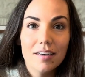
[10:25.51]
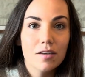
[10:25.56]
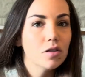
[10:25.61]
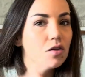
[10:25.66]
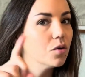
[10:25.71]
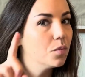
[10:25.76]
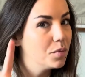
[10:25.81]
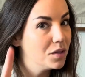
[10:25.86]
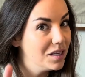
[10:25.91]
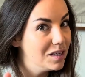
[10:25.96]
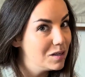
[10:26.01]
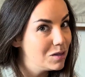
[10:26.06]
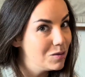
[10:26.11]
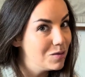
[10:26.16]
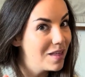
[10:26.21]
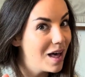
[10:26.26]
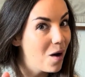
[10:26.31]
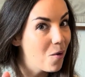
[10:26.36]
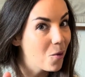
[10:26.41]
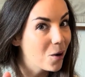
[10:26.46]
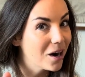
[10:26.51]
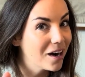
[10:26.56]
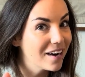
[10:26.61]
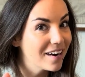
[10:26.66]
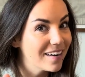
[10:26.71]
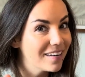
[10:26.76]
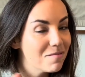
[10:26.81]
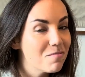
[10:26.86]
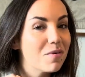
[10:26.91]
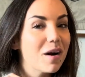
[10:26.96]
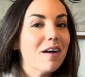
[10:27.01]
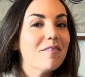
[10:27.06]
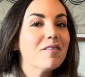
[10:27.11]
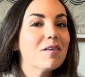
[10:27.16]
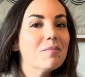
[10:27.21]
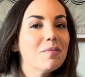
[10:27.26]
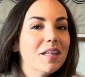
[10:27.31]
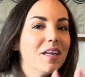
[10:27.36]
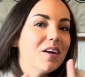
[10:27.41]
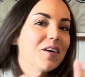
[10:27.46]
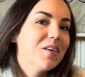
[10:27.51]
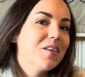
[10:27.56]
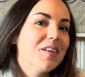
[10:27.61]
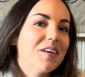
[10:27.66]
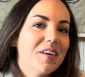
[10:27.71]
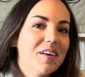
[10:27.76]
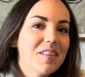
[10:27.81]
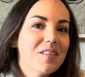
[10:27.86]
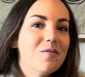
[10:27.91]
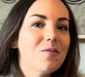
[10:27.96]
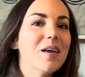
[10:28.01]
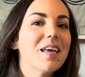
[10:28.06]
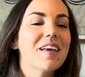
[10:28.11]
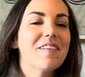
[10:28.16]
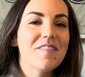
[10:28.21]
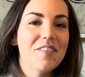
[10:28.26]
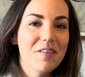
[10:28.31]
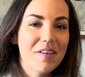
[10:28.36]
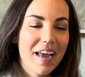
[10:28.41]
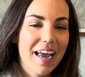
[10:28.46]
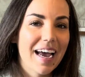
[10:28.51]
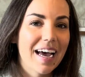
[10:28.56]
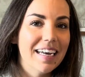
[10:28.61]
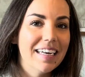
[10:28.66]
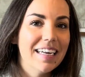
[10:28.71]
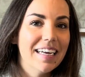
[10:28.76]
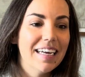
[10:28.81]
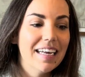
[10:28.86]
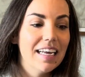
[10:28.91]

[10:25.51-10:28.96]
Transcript: So please do that work, preferably earlier in the week if you can.